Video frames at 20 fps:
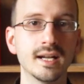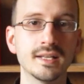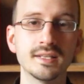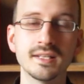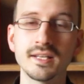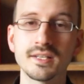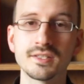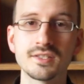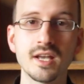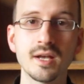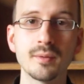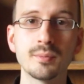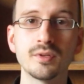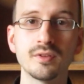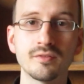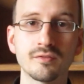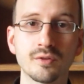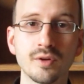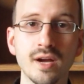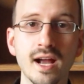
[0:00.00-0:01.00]
In the example
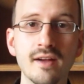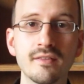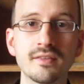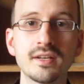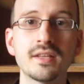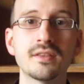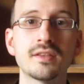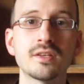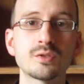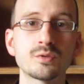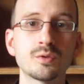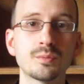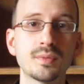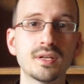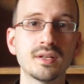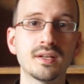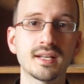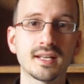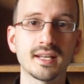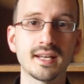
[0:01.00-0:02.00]
of gravity, this would
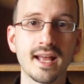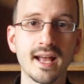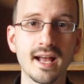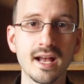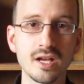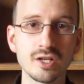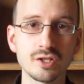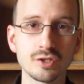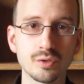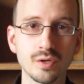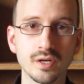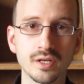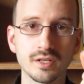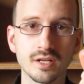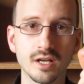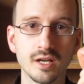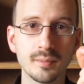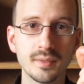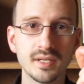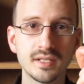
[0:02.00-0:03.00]
be like an asteroid
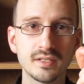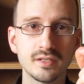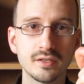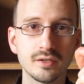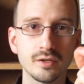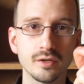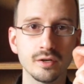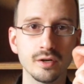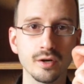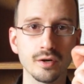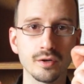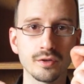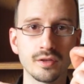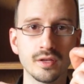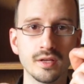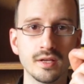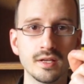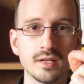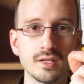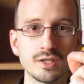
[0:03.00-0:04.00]
coming near Earth,
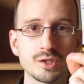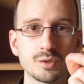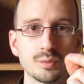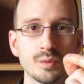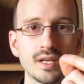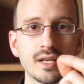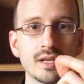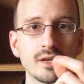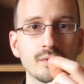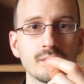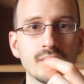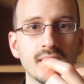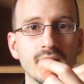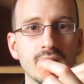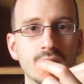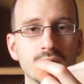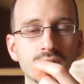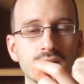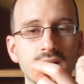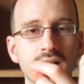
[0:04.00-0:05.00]
swinging
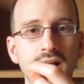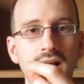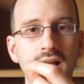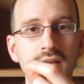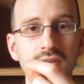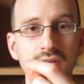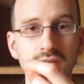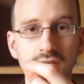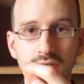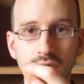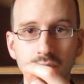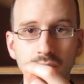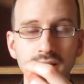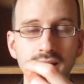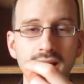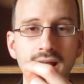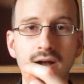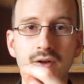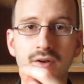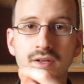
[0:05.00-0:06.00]
around, and then
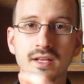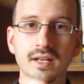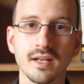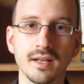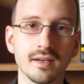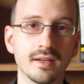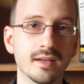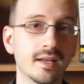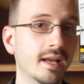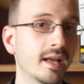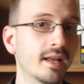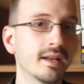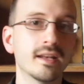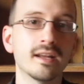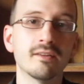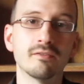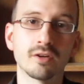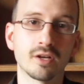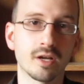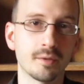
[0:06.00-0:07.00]
going out again and
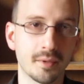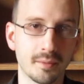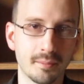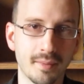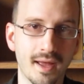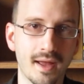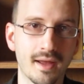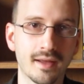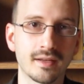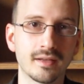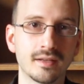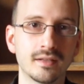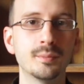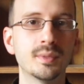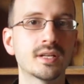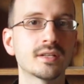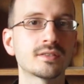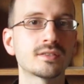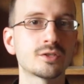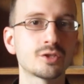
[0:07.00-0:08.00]
never coming back
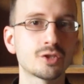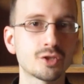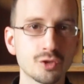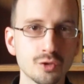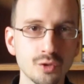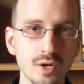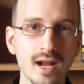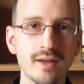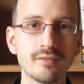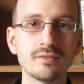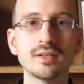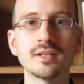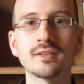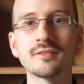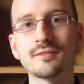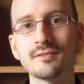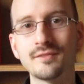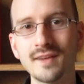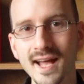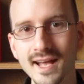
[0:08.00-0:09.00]
because it's traveling
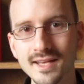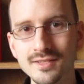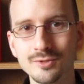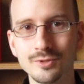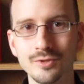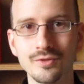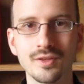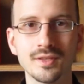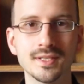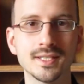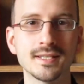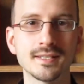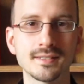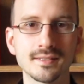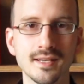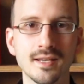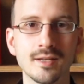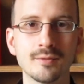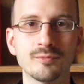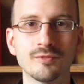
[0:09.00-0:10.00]
faster than the
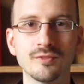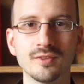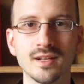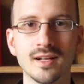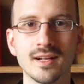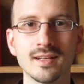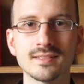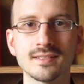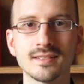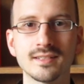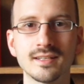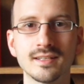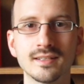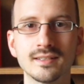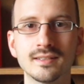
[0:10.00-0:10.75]
escape velocity.